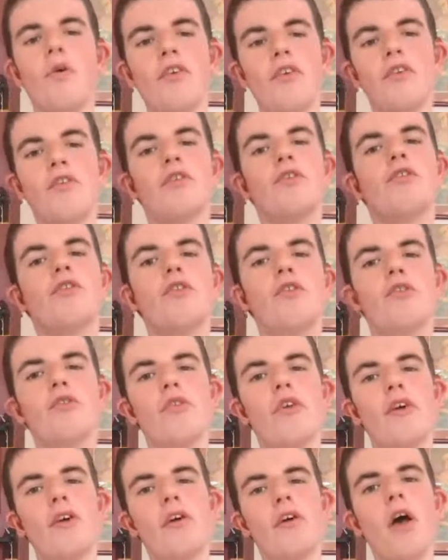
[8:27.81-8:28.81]
whether the
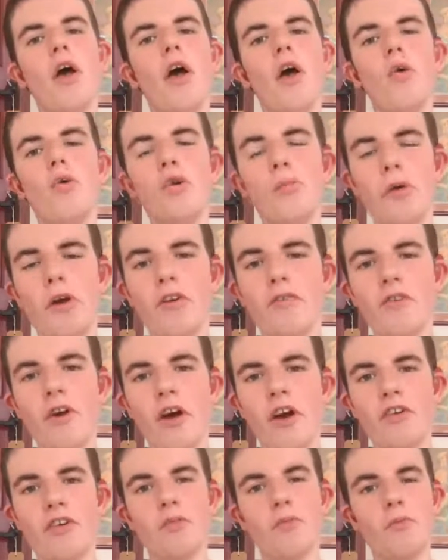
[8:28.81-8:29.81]
tutoring will be
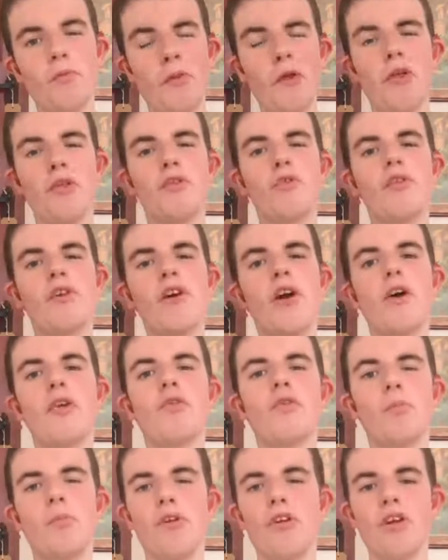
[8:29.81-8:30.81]
effective from that
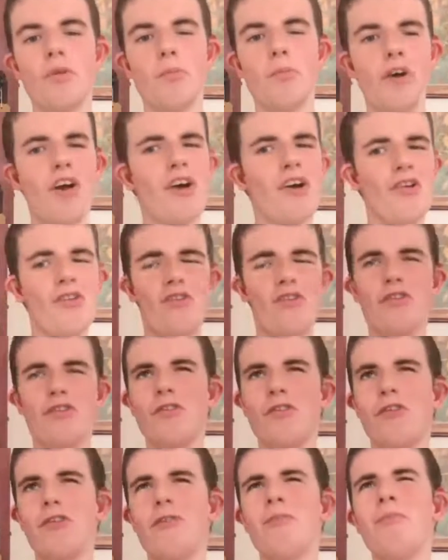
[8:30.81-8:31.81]
£300 million, and the